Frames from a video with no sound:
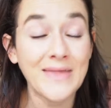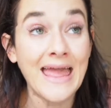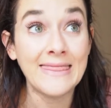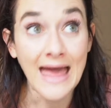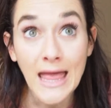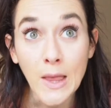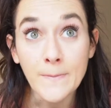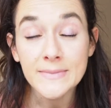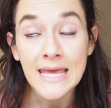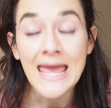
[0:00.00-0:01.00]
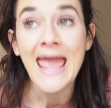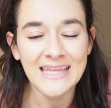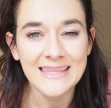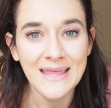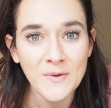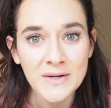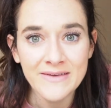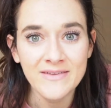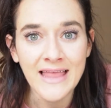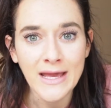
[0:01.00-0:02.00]
and that helped. They weren't
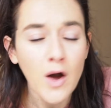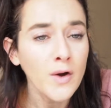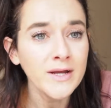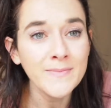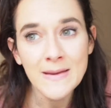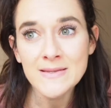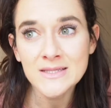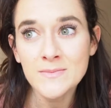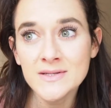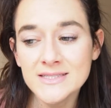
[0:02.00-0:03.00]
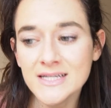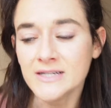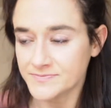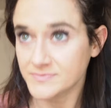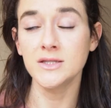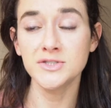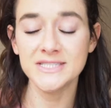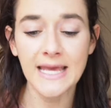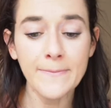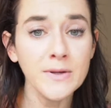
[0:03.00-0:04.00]
even like, oh, your baby's almost here. They're
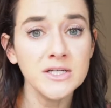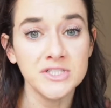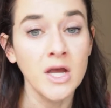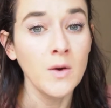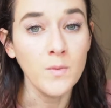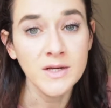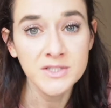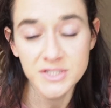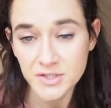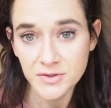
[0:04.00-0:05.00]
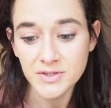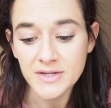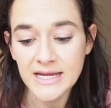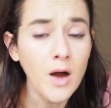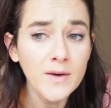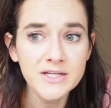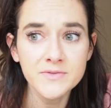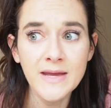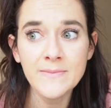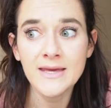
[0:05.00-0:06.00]
just like, push, 1, 2, 3. Oh, here's
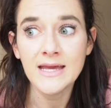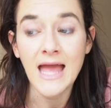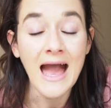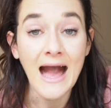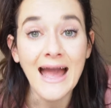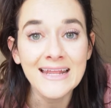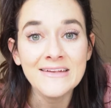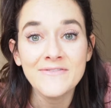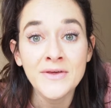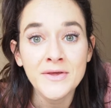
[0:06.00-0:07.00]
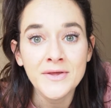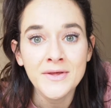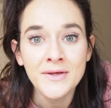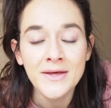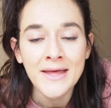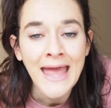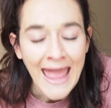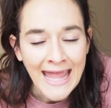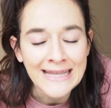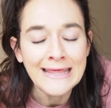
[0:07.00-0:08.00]
your baby. I didn't feel
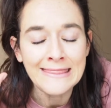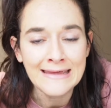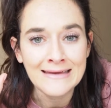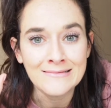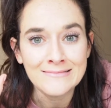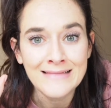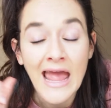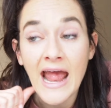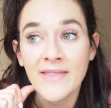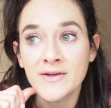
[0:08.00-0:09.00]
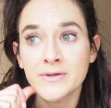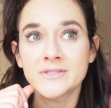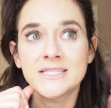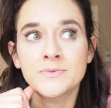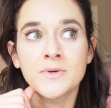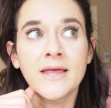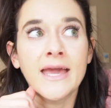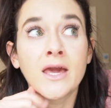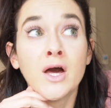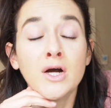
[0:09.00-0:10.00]
anything. And the nurses were
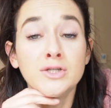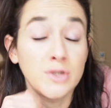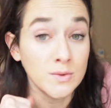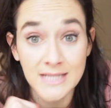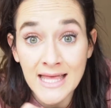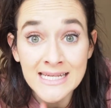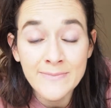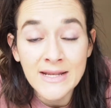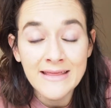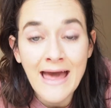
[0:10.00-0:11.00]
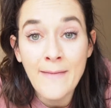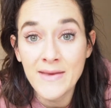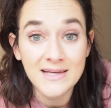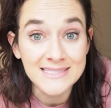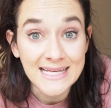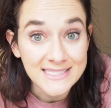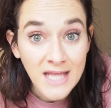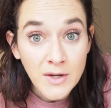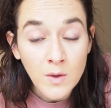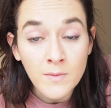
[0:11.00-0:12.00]
like, don't tell anybody that because that's
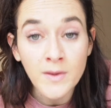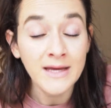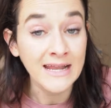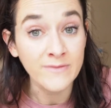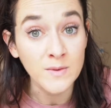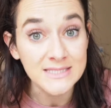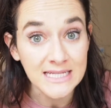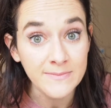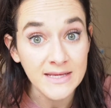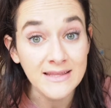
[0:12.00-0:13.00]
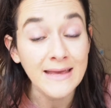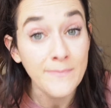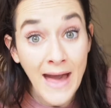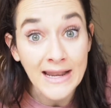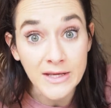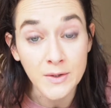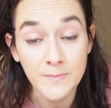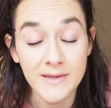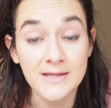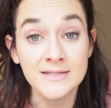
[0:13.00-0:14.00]
not normal and everyone's gonna be like mad at you
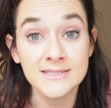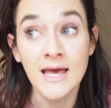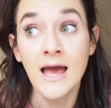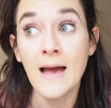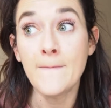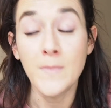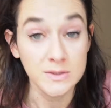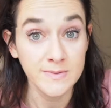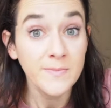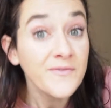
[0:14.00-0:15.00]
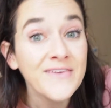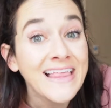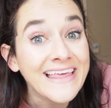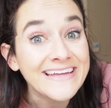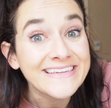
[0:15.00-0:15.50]
because most people feel it.